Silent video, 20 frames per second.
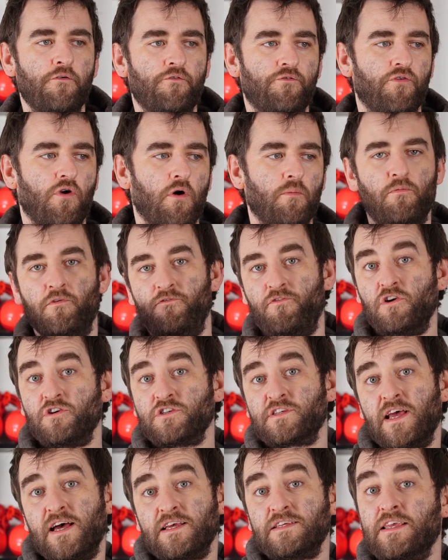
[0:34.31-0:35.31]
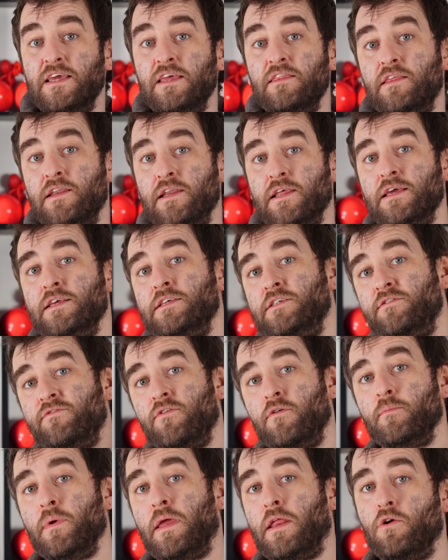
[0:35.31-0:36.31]
from reverse cascade than it is
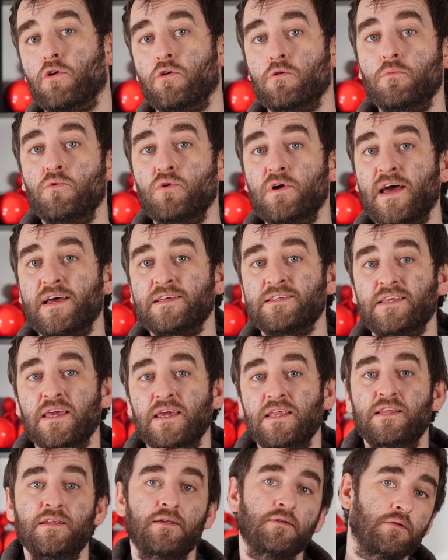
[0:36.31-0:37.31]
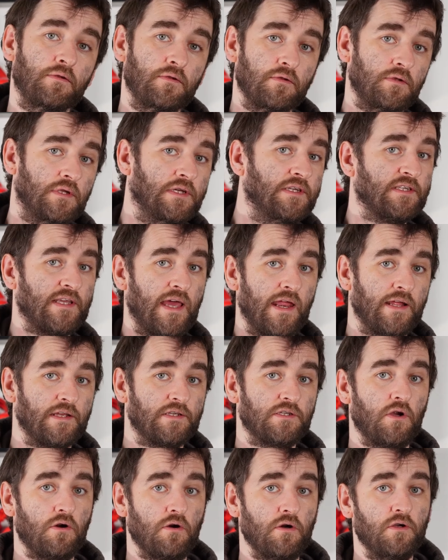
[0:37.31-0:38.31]
from a normal cascade, at least getting
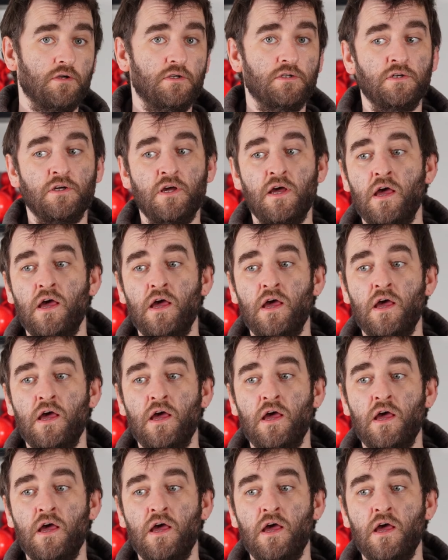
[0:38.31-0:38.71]
started.